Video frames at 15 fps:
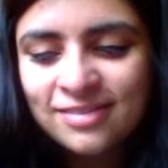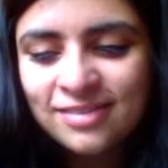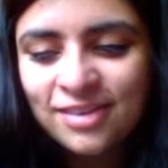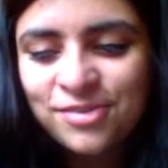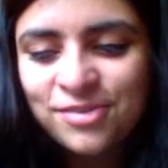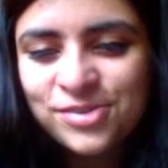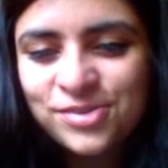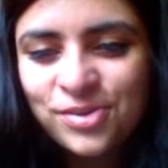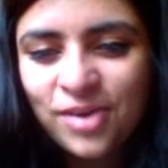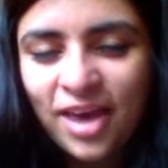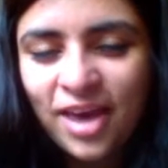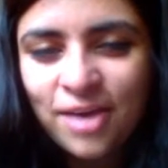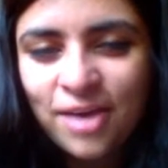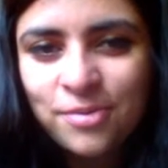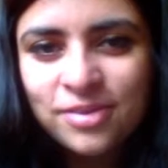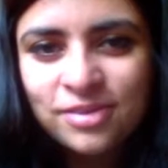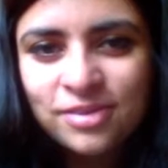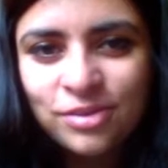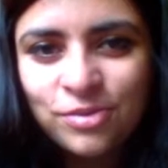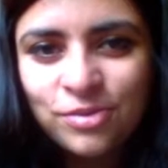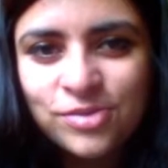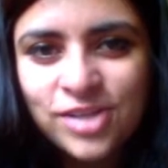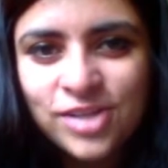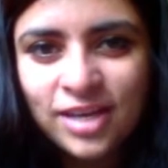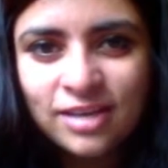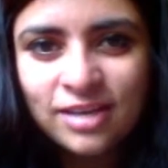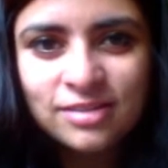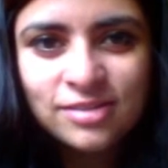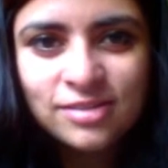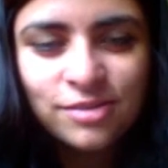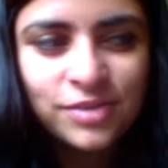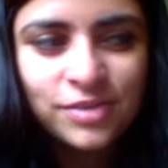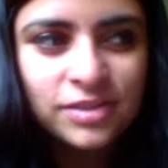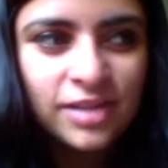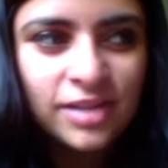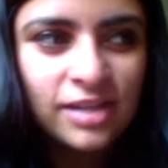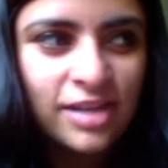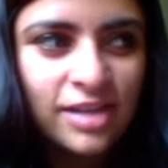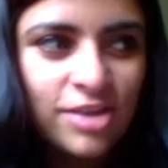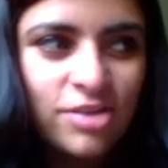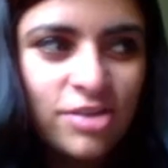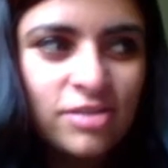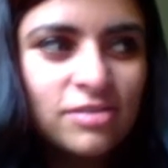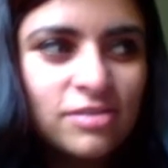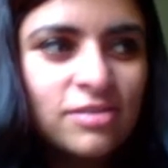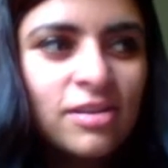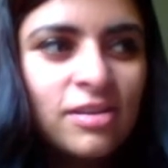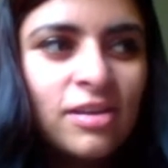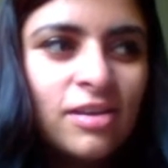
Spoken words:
it was okay with, checking cervical dilation,